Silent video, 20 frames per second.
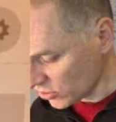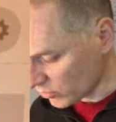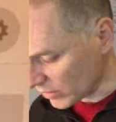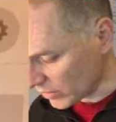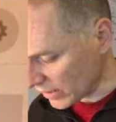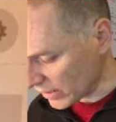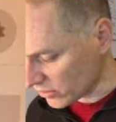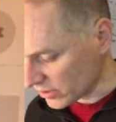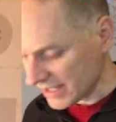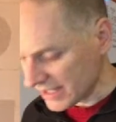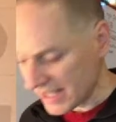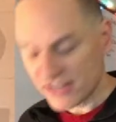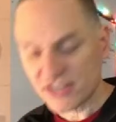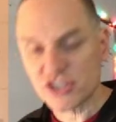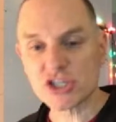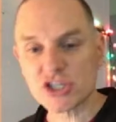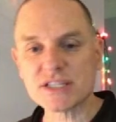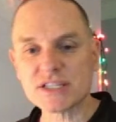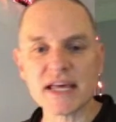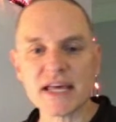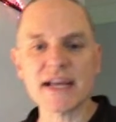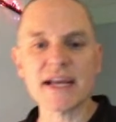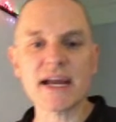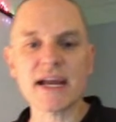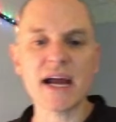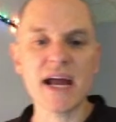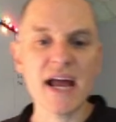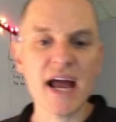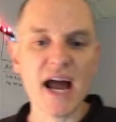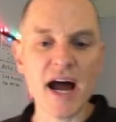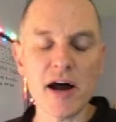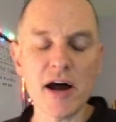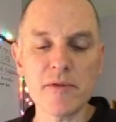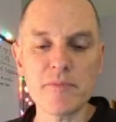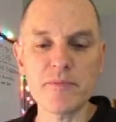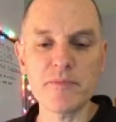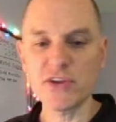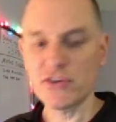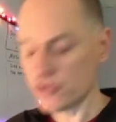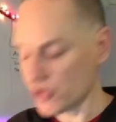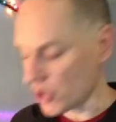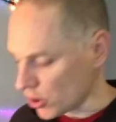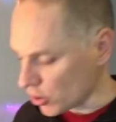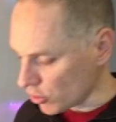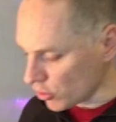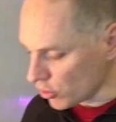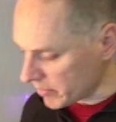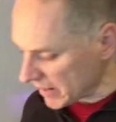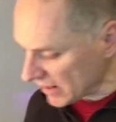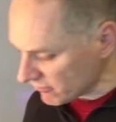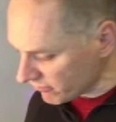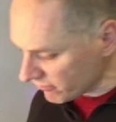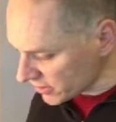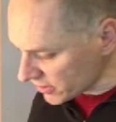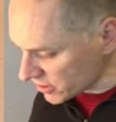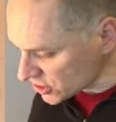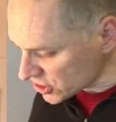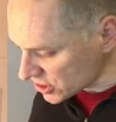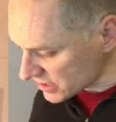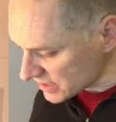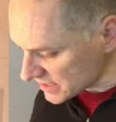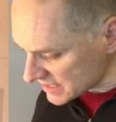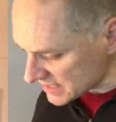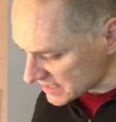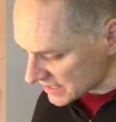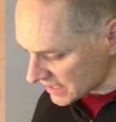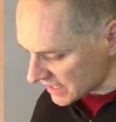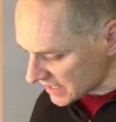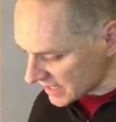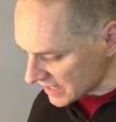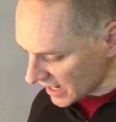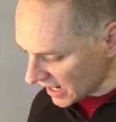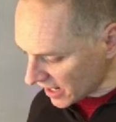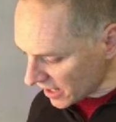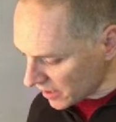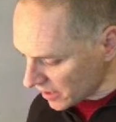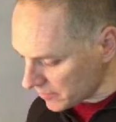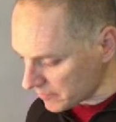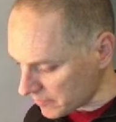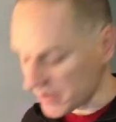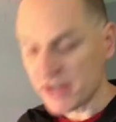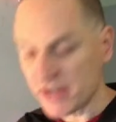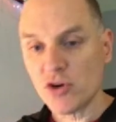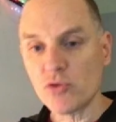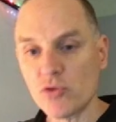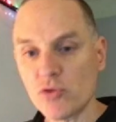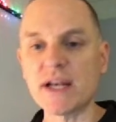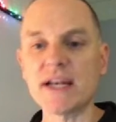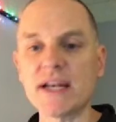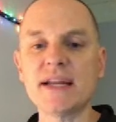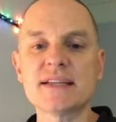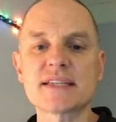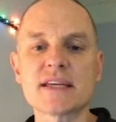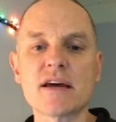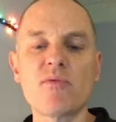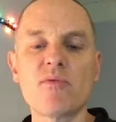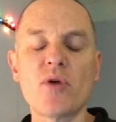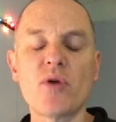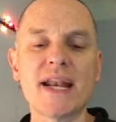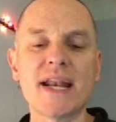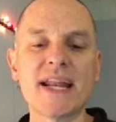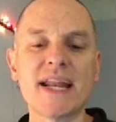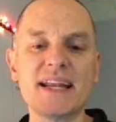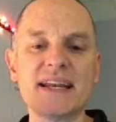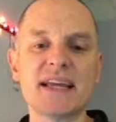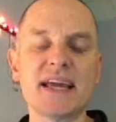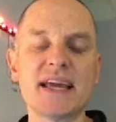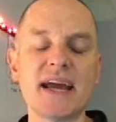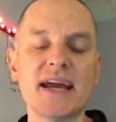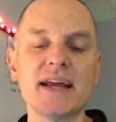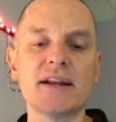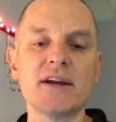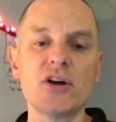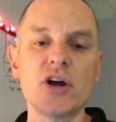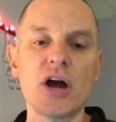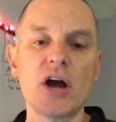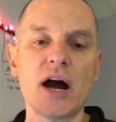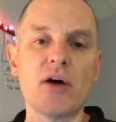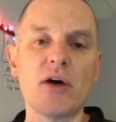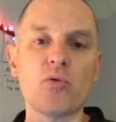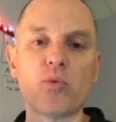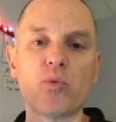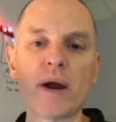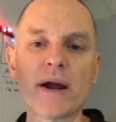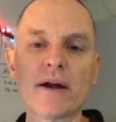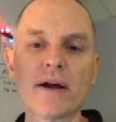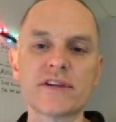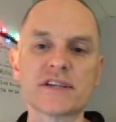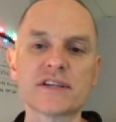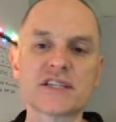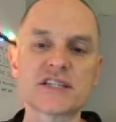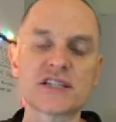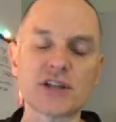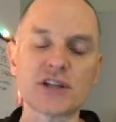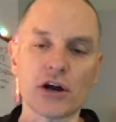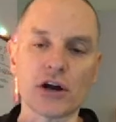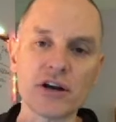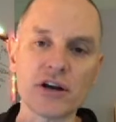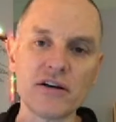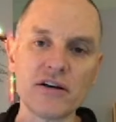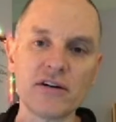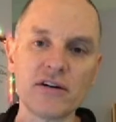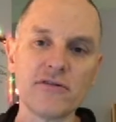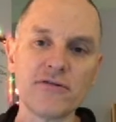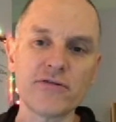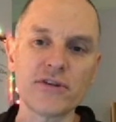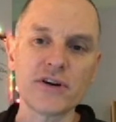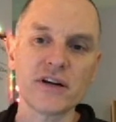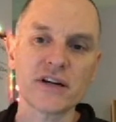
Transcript: Well, just like you know about functions, we need some way to indicate where the start of